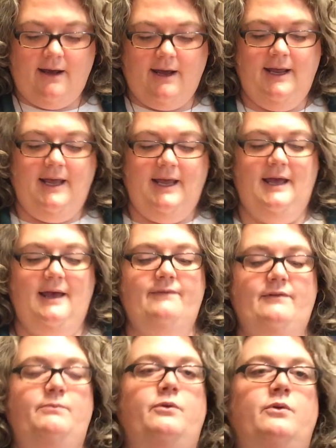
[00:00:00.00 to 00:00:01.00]
I
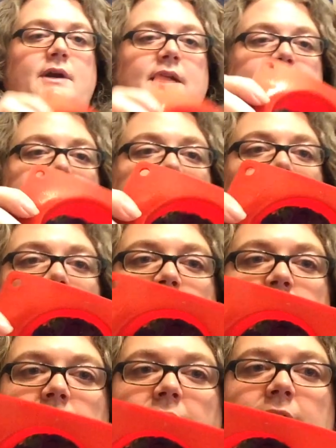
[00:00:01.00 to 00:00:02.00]
have a pretty
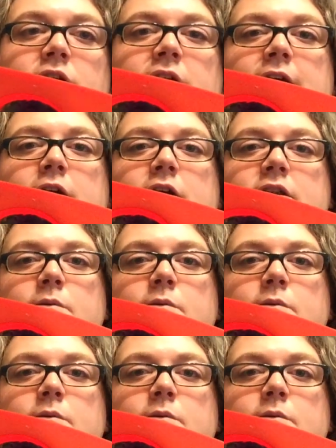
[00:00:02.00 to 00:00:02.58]
solid layer here in